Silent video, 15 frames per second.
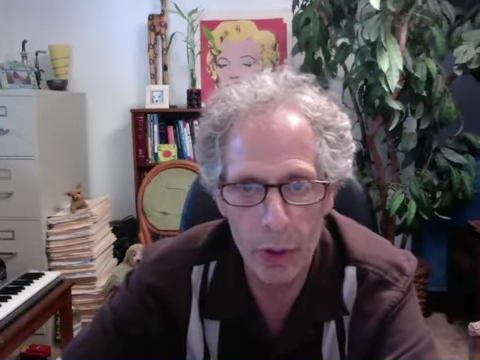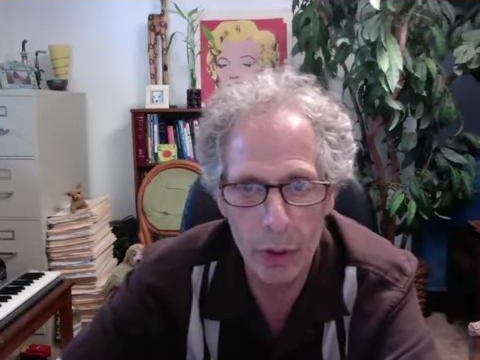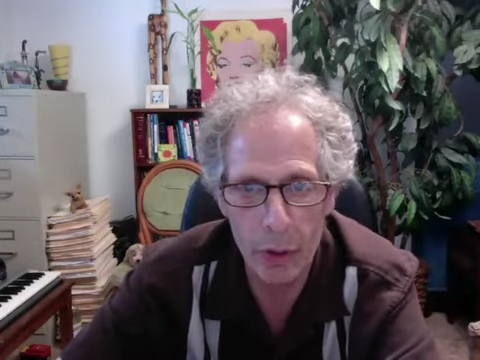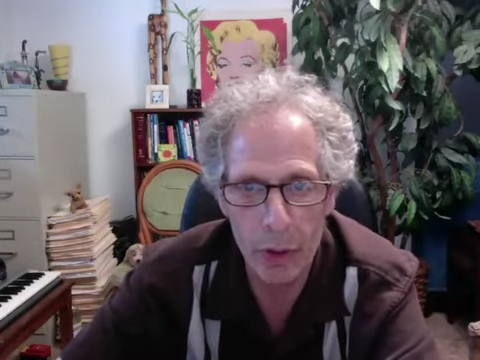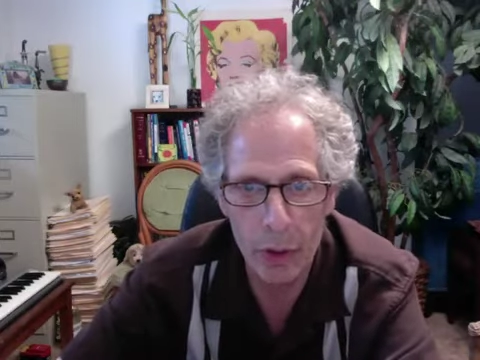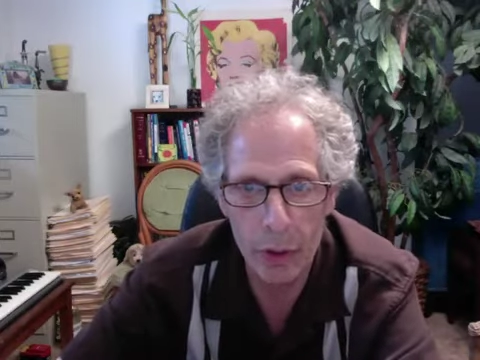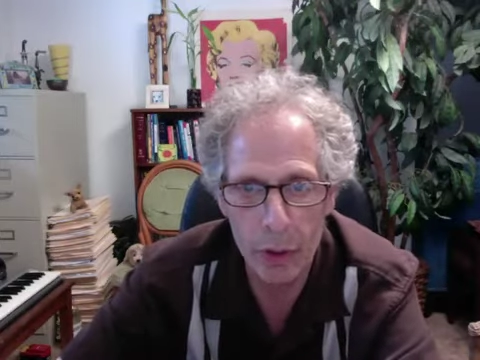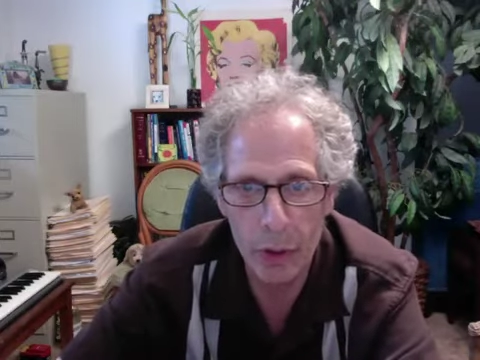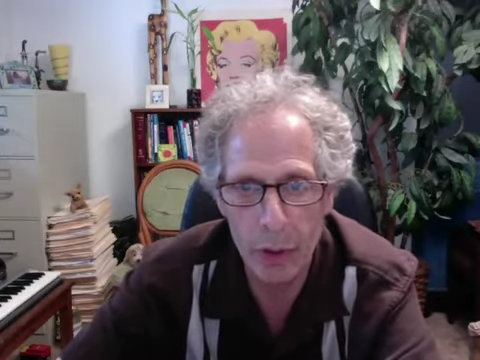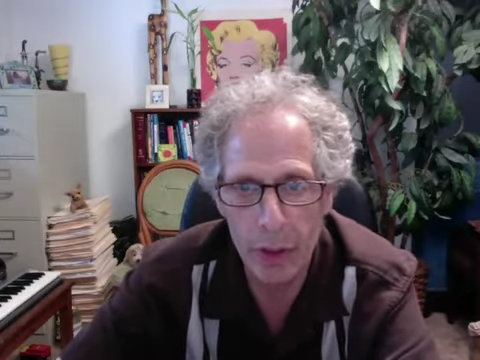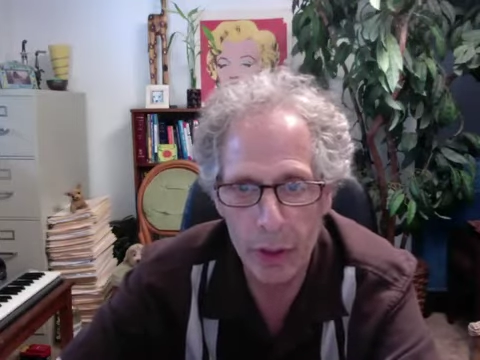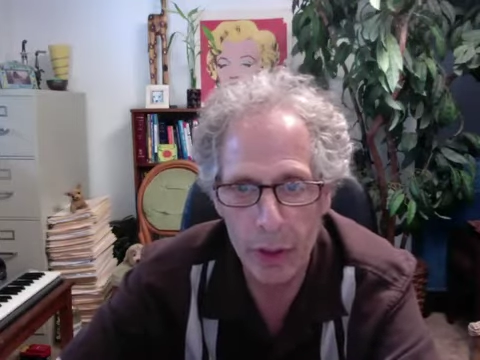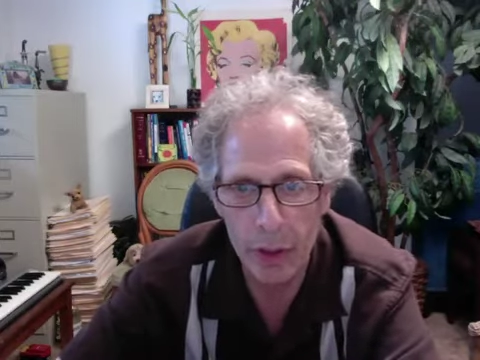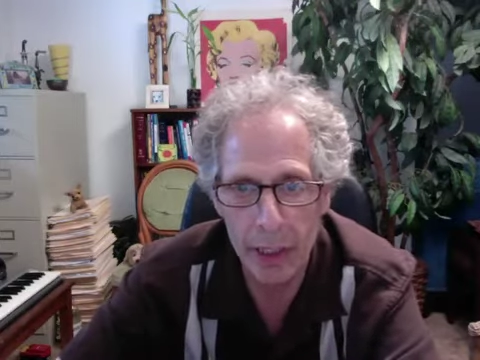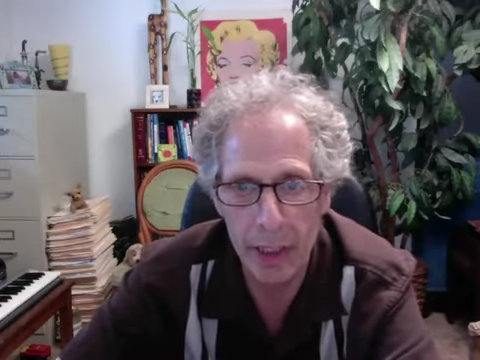or,
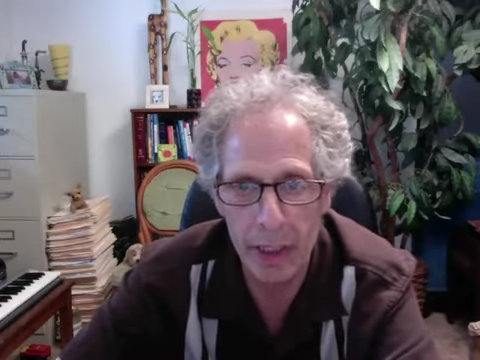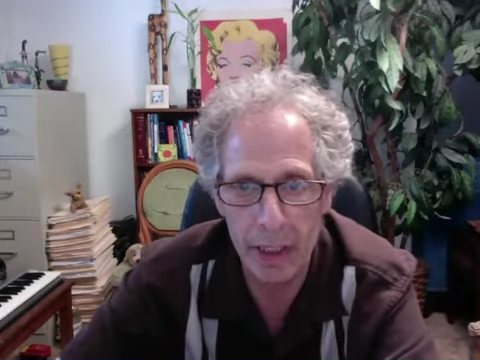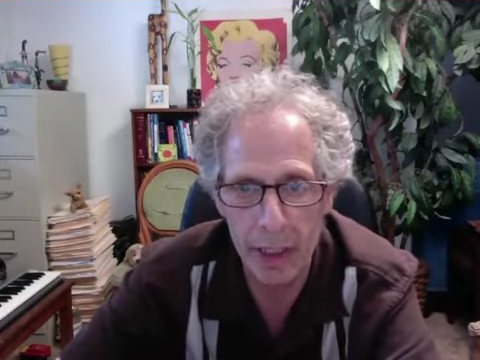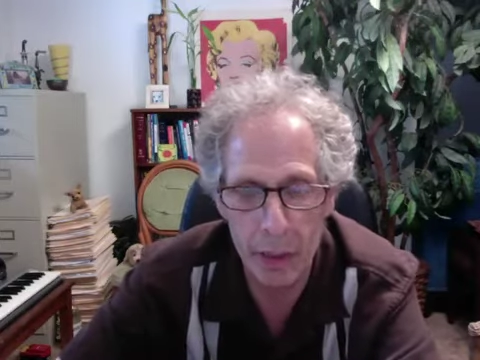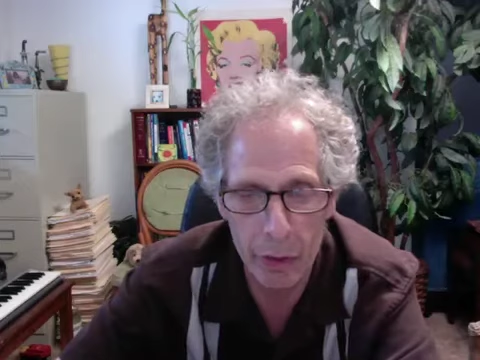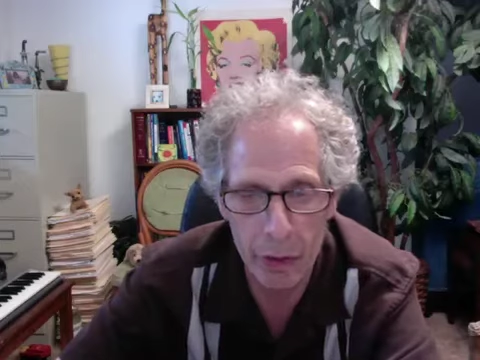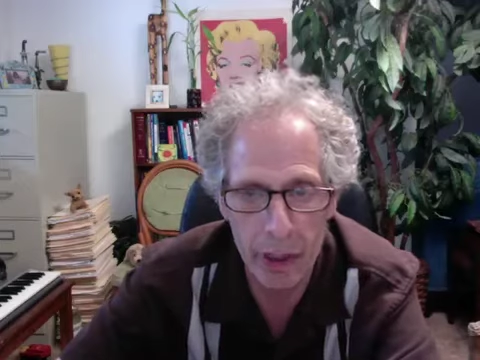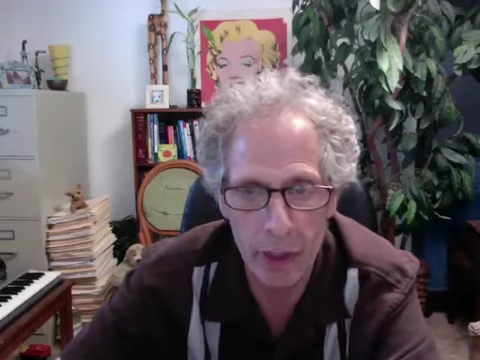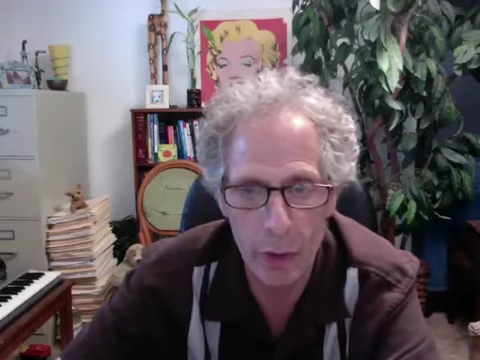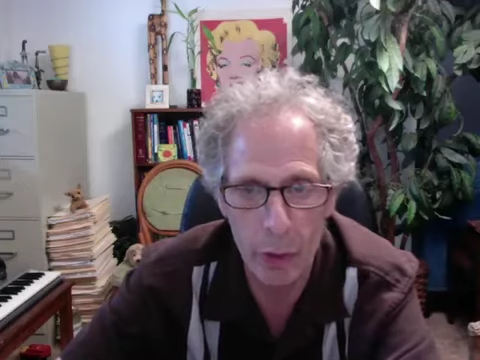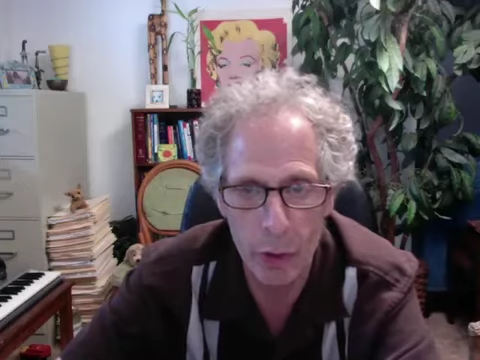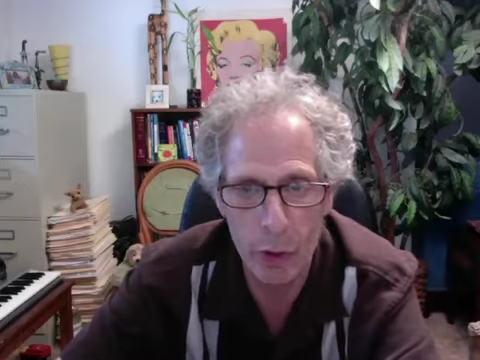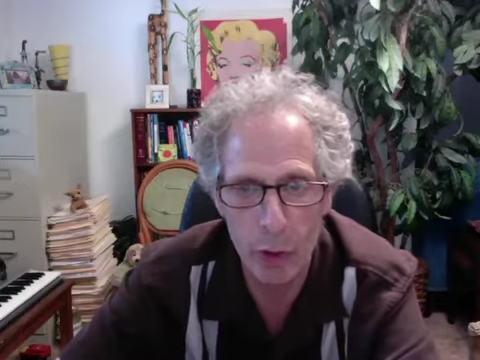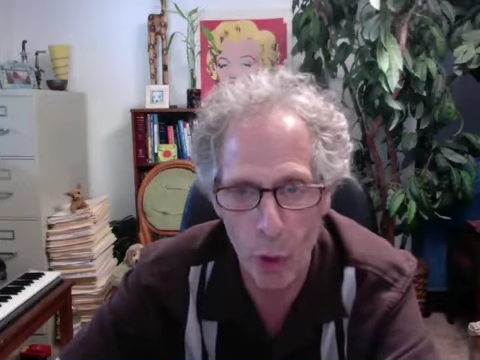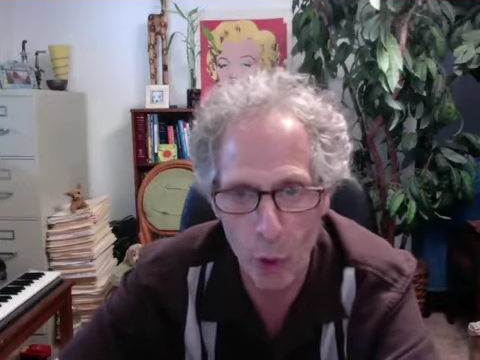or, or get an earring
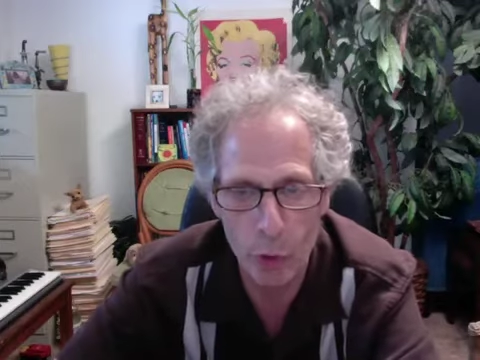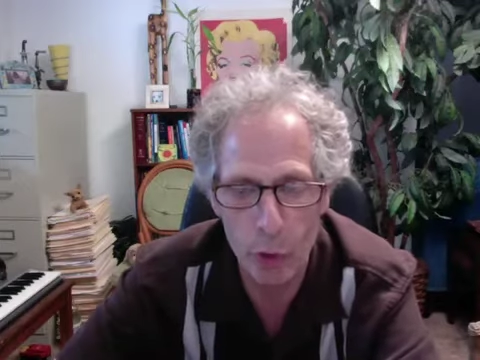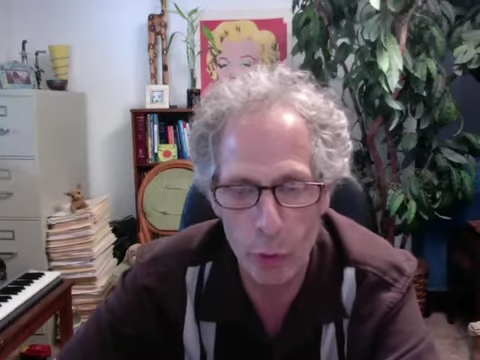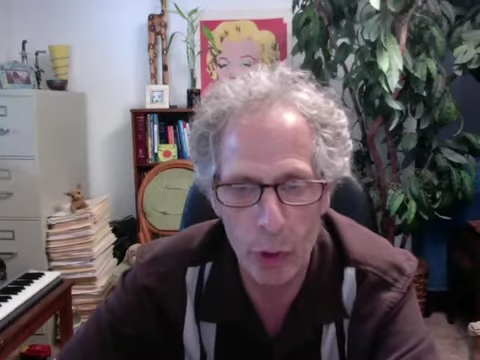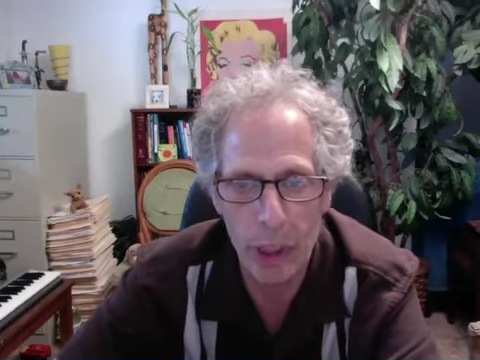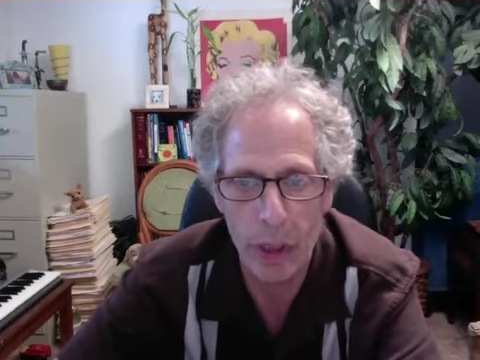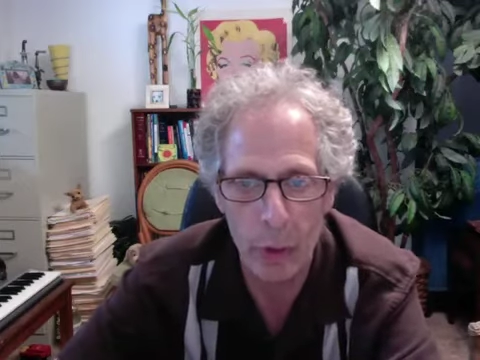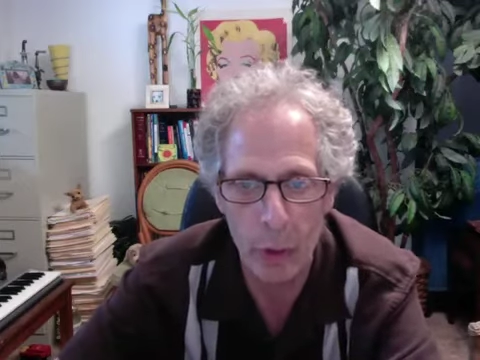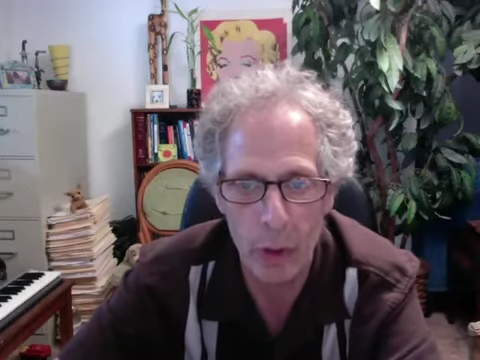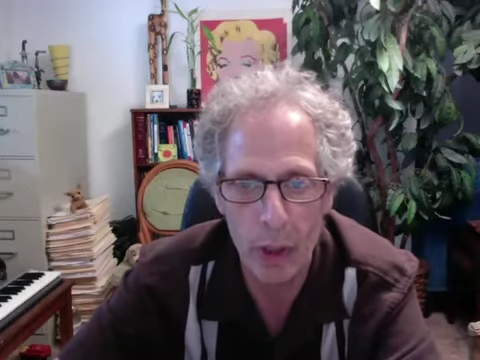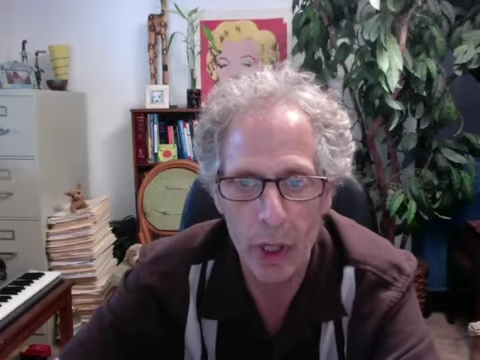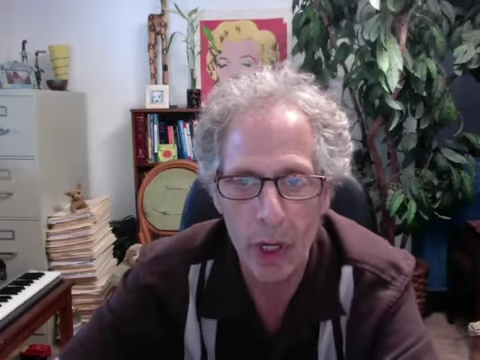or a nose ring, or